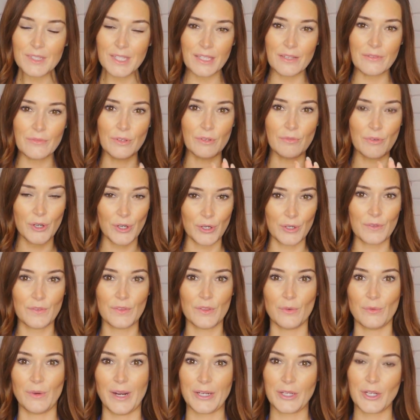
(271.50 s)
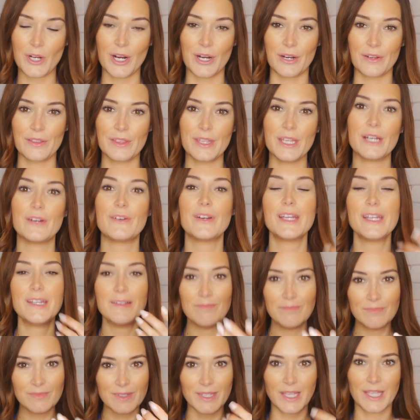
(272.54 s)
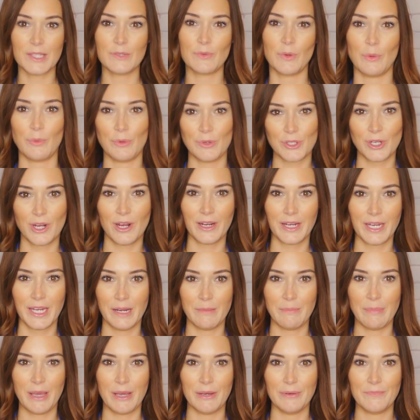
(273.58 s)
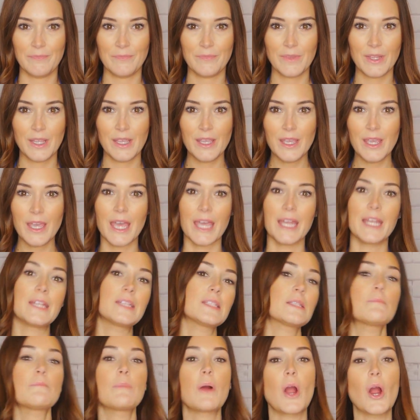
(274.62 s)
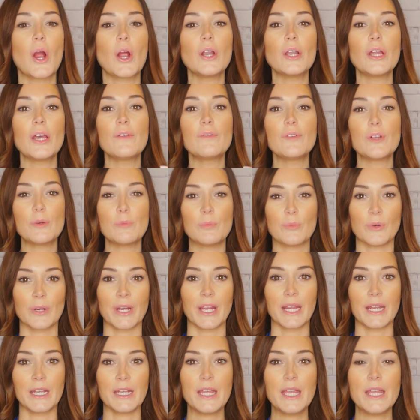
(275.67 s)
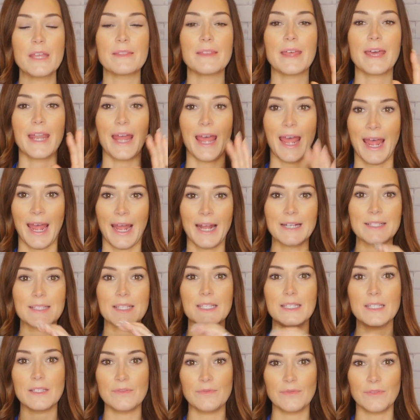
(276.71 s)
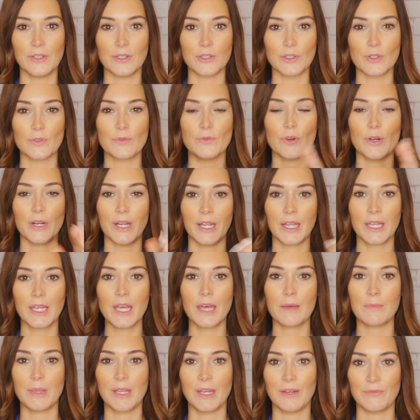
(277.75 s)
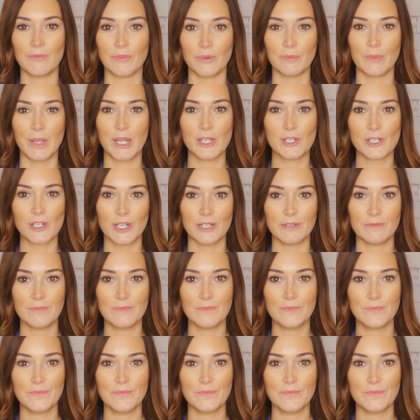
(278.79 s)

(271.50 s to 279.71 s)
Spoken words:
If you've heard of the red car theory, that's what we're talking about. And it's a part of your brain that acts as a filter for incoming information.